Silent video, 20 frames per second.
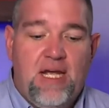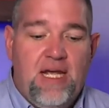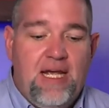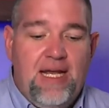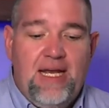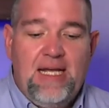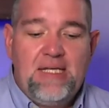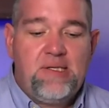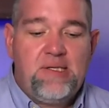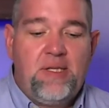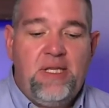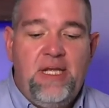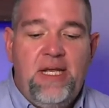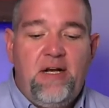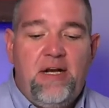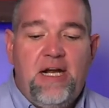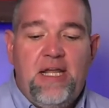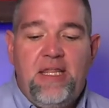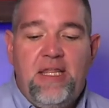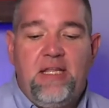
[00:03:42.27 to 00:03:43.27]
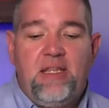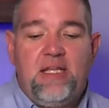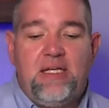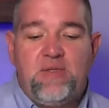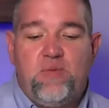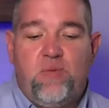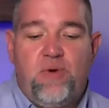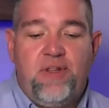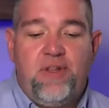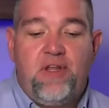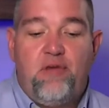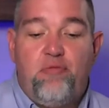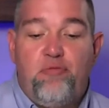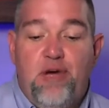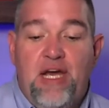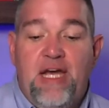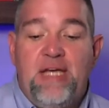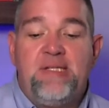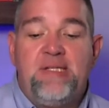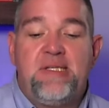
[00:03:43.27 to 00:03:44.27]
And as a leader, I think that's one of the
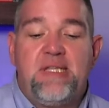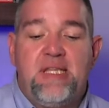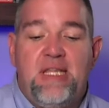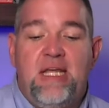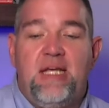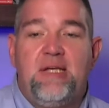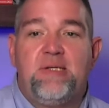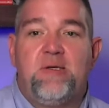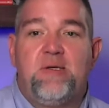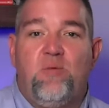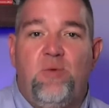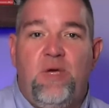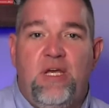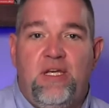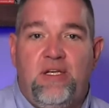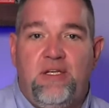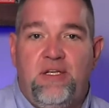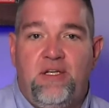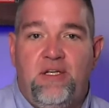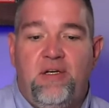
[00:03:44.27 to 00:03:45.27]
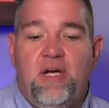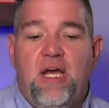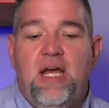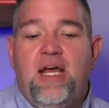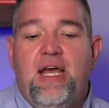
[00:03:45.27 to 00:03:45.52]
best things that we can do.